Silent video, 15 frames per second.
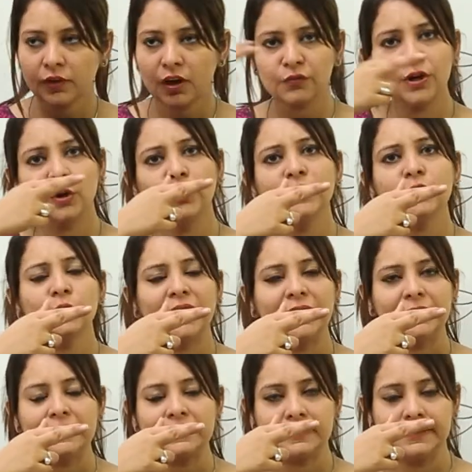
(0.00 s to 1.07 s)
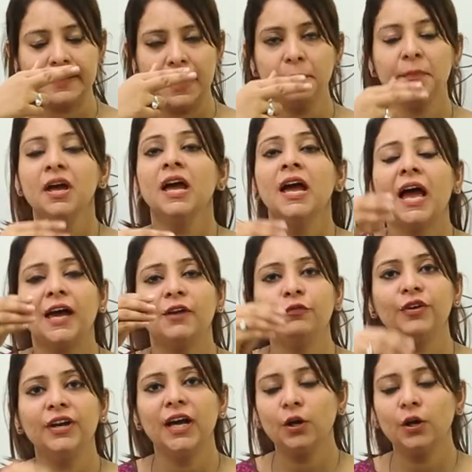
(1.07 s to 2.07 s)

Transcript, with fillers: we are going to cut its stem and we